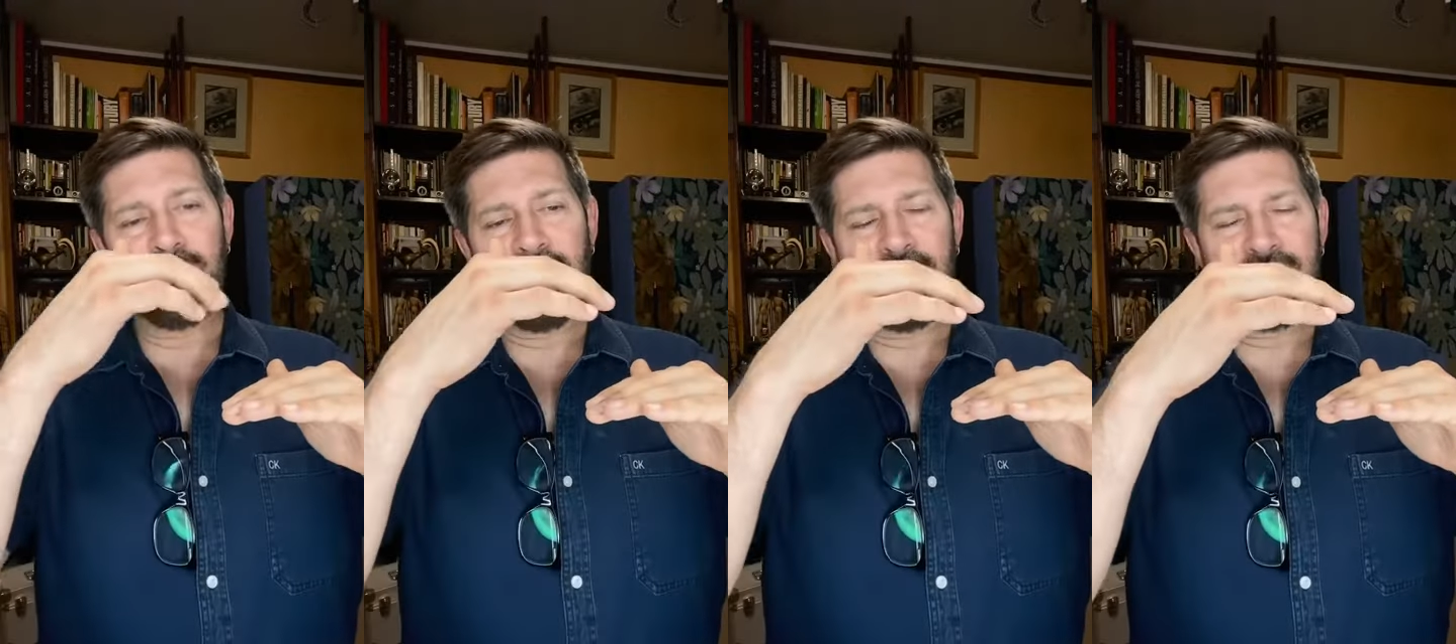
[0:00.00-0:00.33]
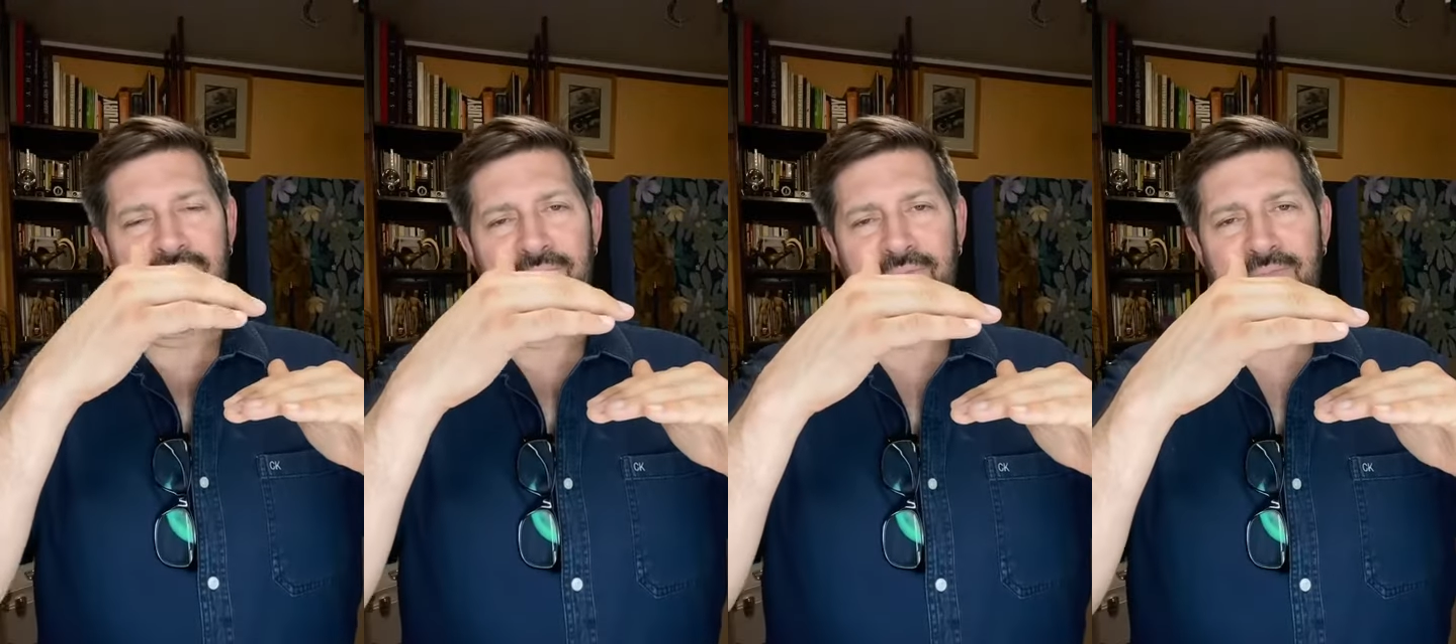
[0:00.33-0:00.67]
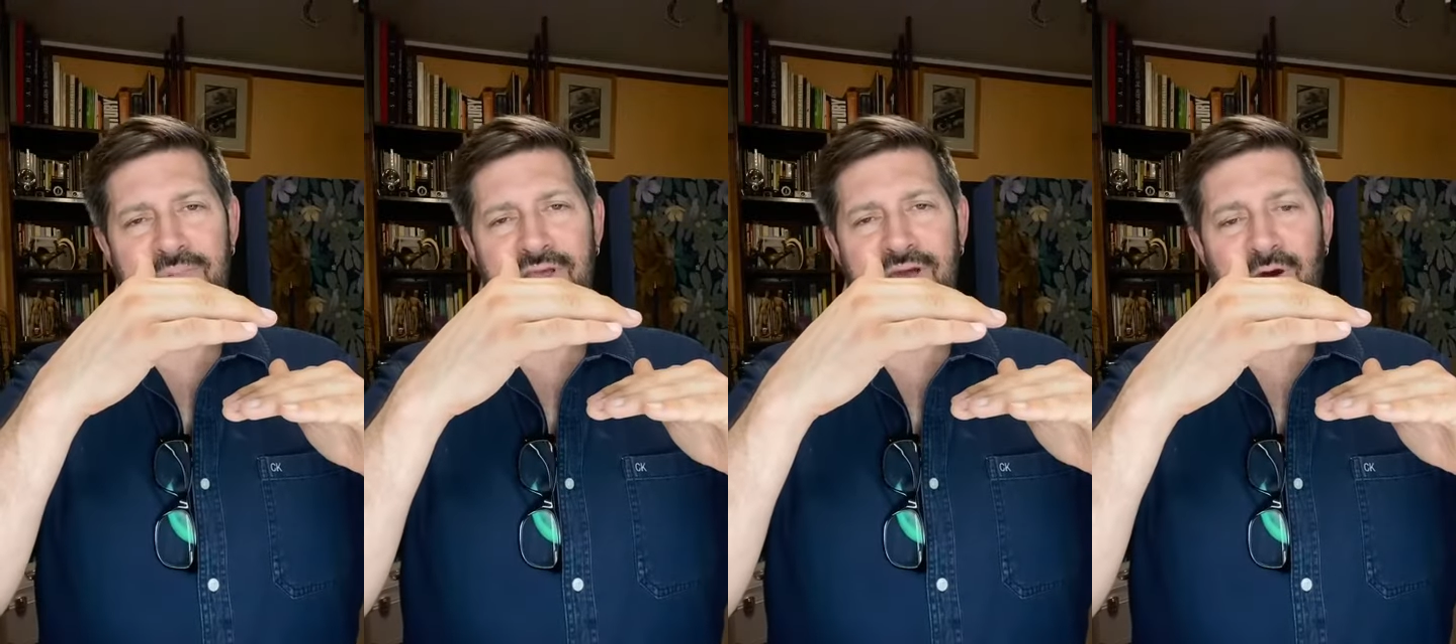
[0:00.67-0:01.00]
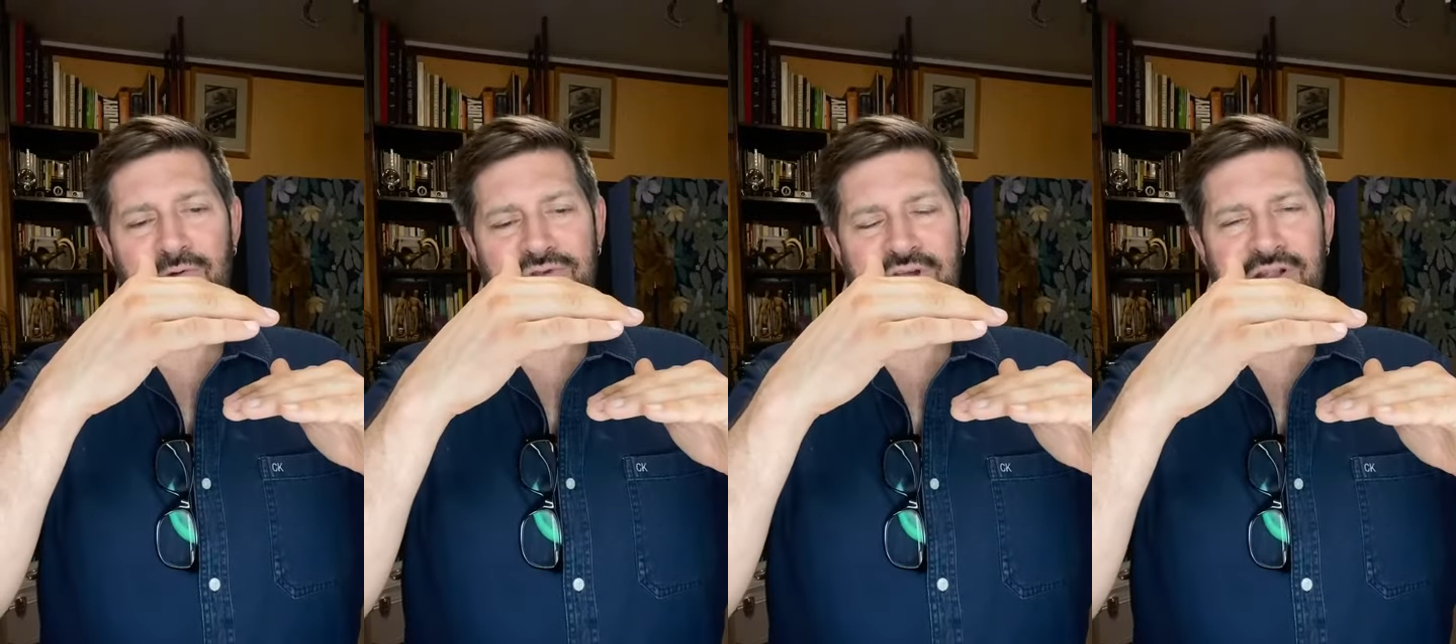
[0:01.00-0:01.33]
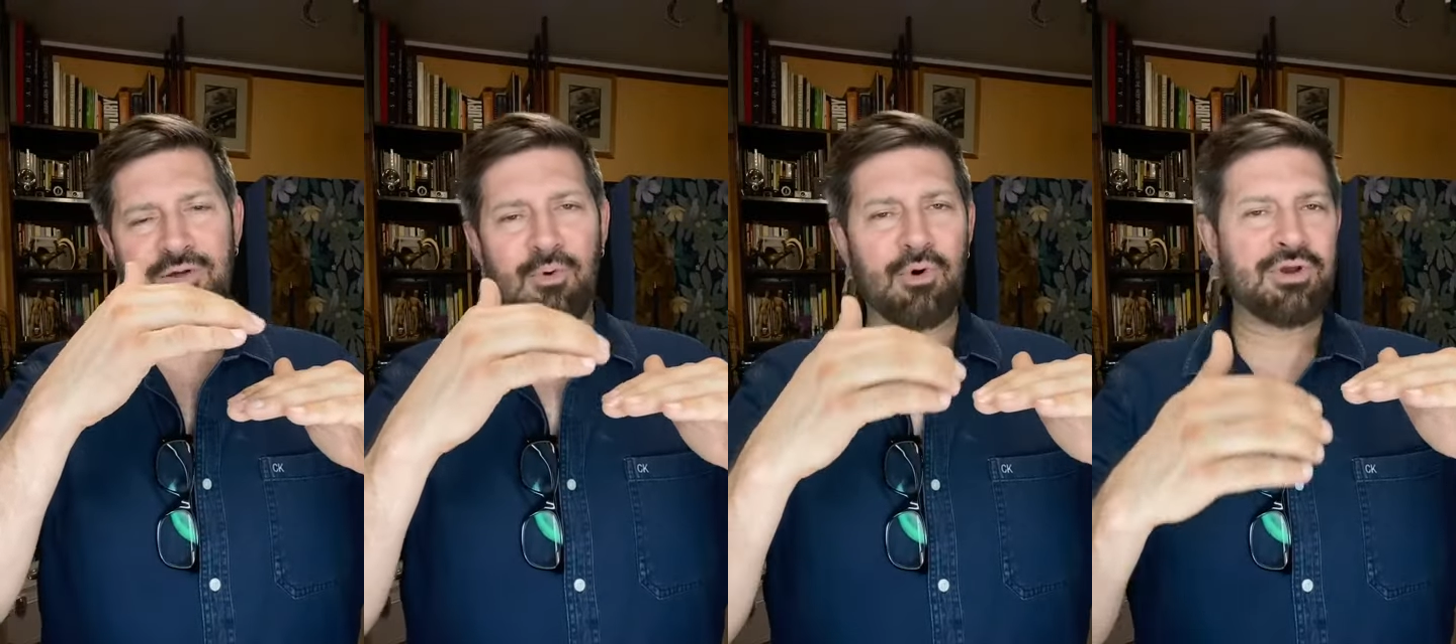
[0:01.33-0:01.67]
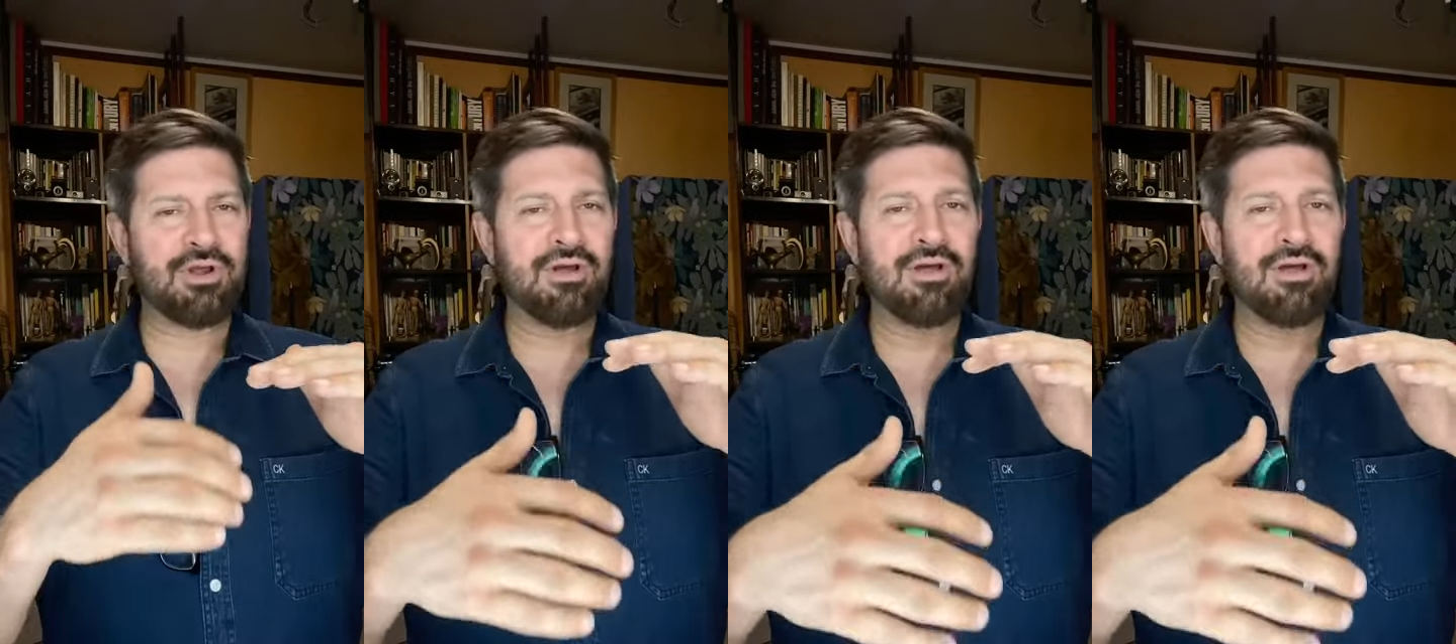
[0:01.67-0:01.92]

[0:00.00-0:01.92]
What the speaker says: partly outside the water.